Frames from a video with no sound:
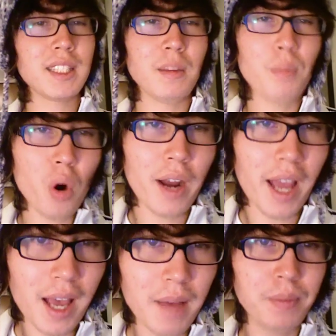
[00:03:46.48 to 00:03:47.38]
and more
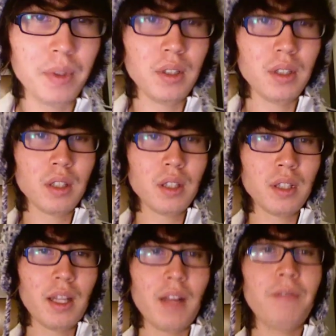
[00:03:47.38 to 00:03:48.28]
happened
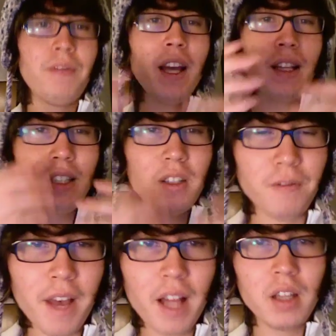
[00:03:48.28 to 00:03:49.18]
that finally
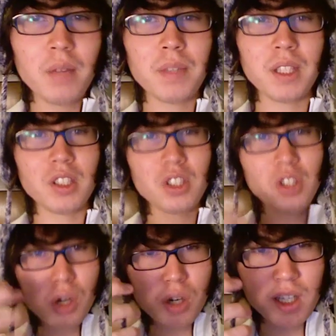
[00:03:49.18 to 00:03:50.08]
developed and
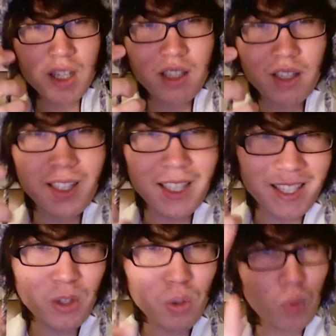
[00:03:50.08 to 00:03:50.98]
churned into this
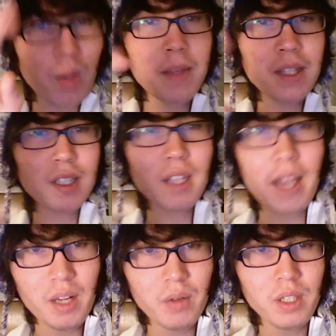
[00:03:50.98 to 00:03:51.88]
new women's
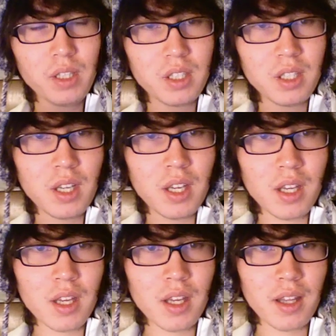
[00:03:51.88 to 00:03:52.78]
language
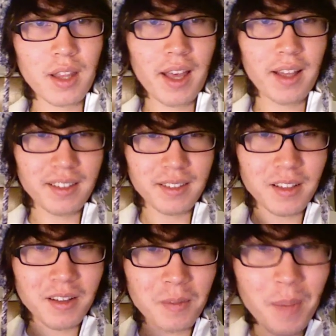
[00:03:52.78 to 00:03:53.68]
that
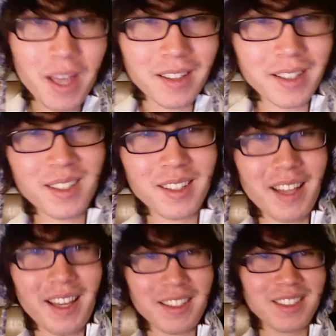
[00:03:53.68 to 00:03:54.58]
male
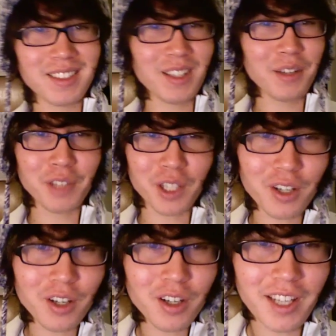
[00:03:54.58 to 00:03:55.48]
intellects of the
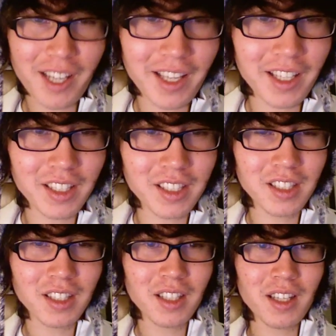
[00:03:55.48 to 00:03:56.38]
current age
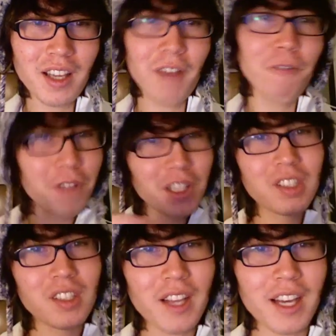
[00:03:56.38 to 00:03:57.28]
have
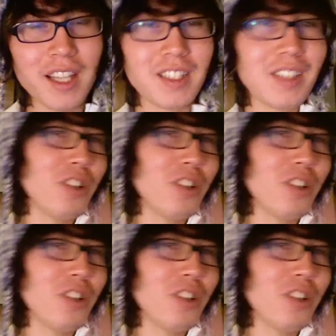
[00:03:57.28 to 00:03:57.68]
fictionalized and